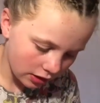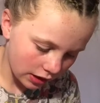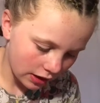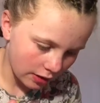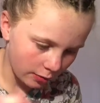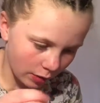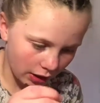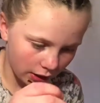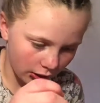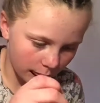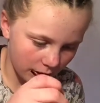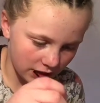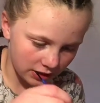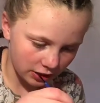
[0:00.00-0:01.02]
and
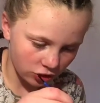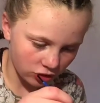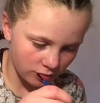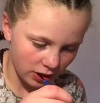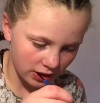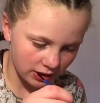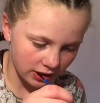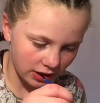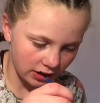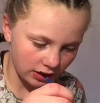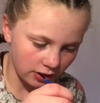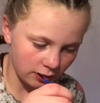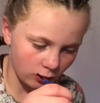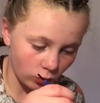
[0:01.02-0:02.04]
I basically just mix it,
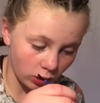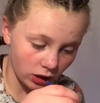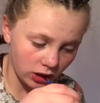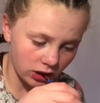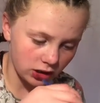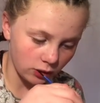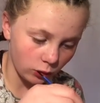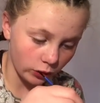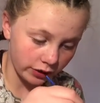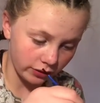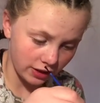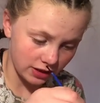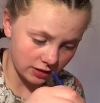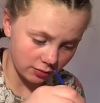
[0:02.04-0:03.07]
and it worked with
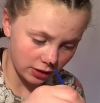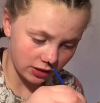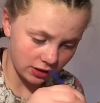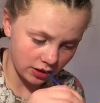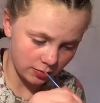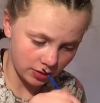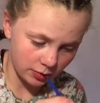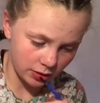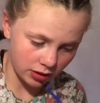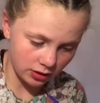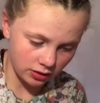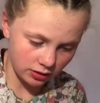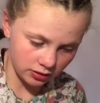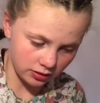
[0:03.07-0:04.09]
the rest of my slimes
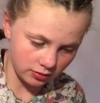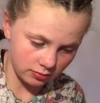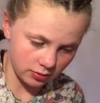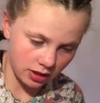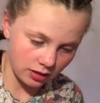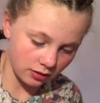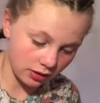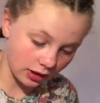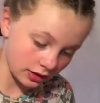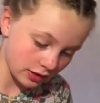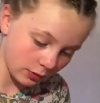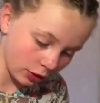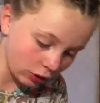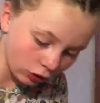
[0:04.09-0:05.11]
because that's how I